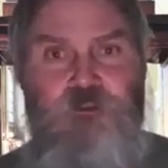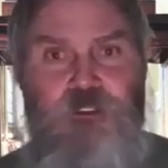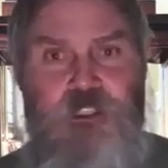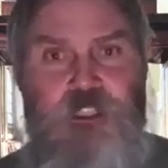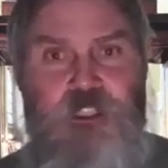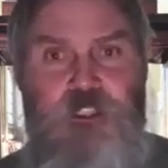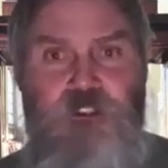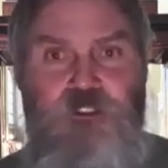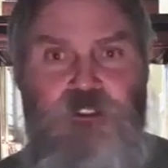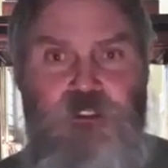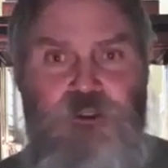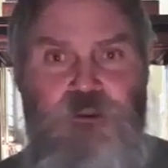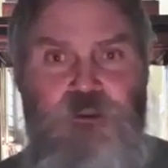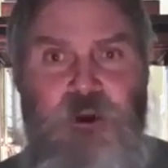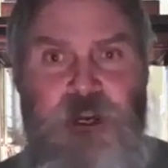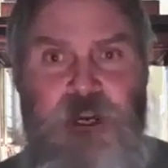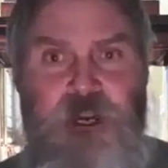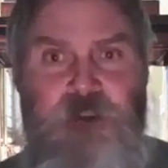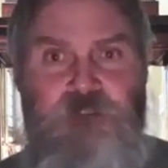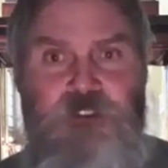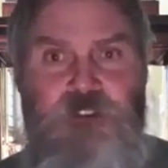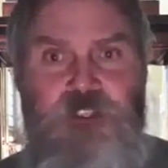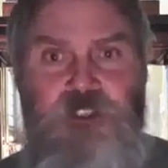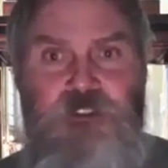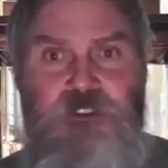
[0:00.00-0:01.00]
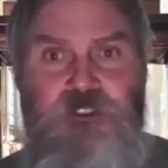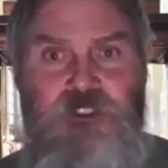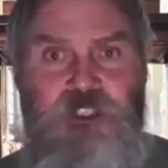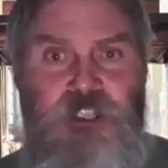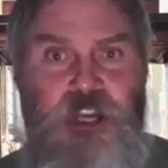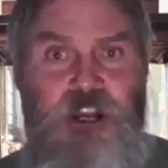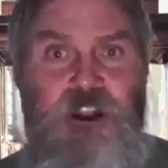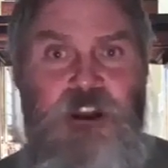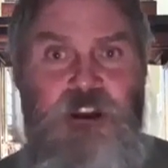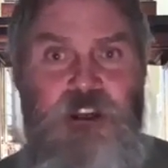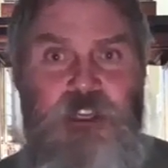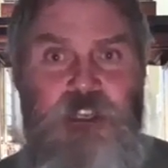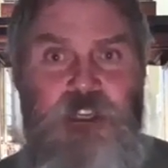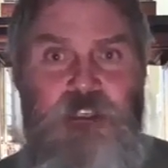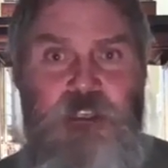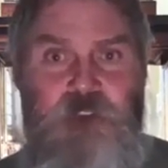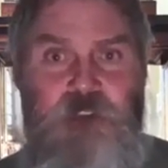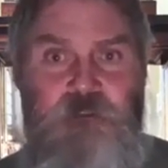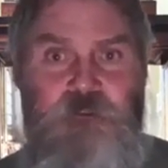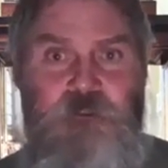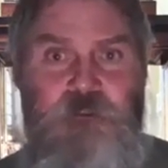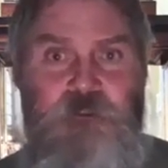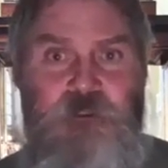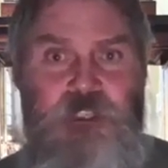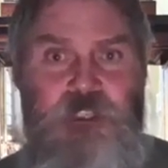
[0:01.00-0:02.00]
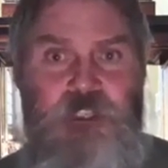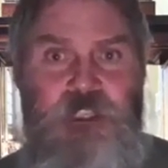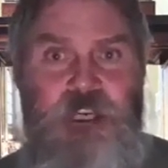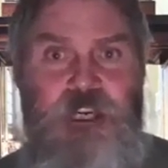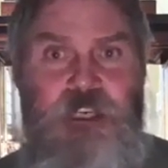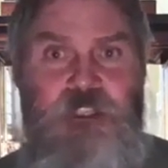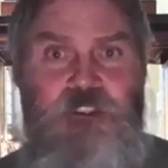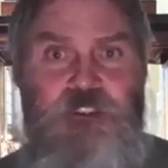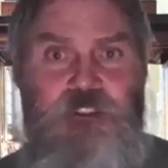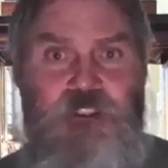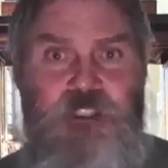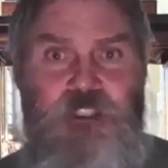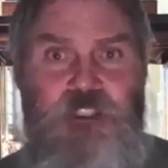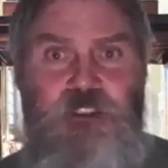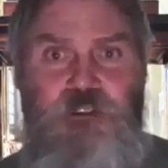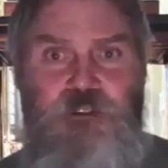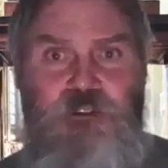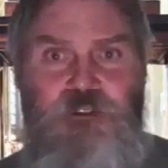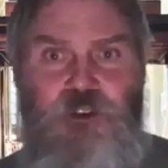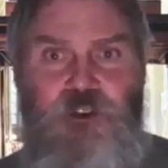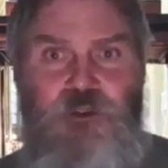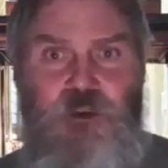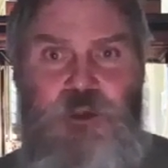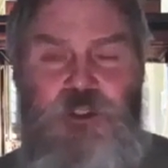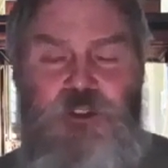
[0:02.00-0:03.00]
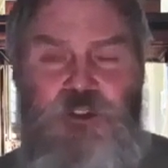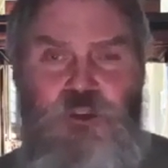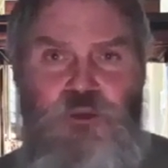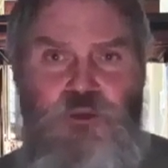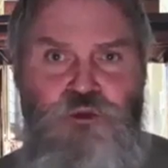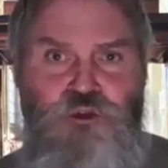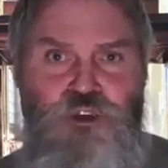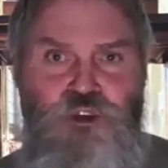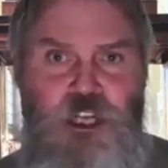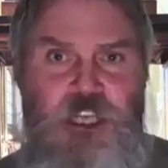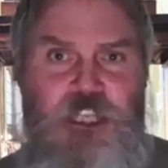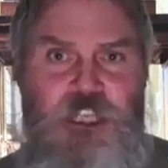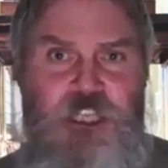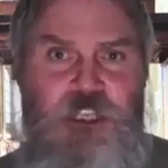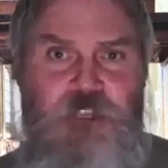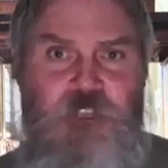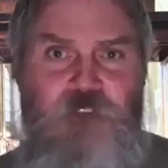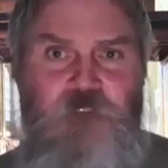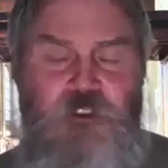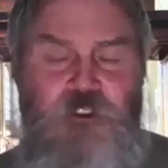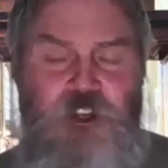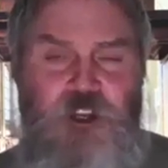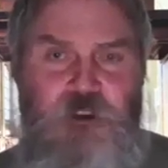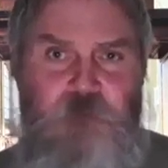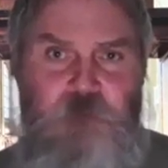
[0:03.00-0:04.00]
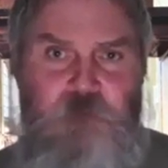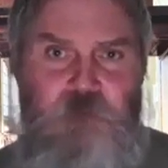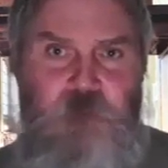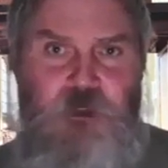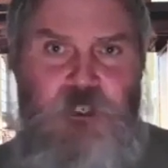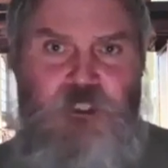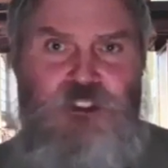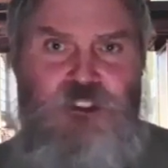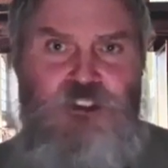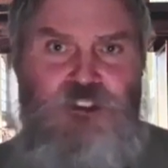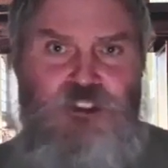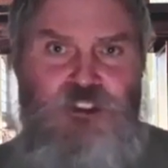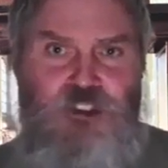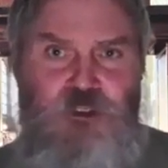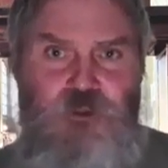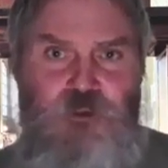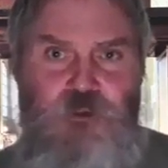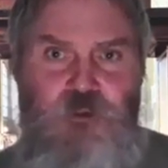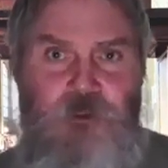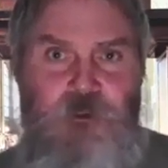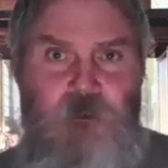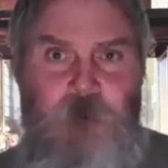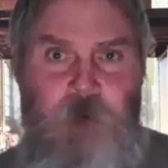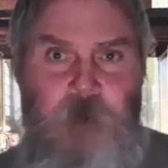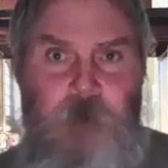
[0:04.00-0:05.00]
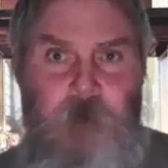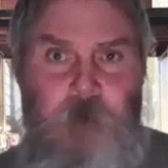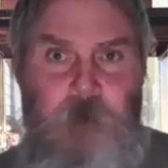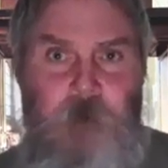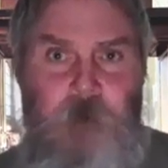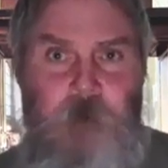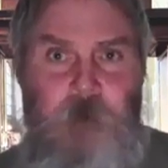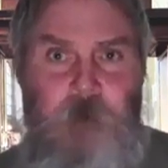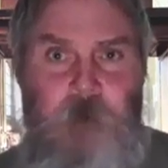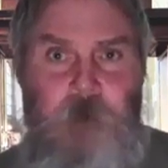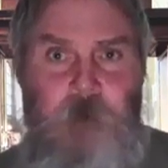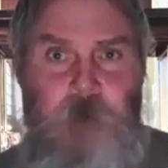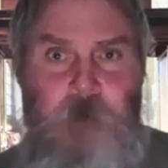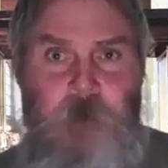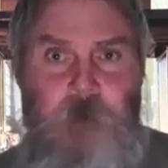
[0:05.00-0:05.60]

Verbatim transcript: The truth is you have the God of creation who's going to live amongst you.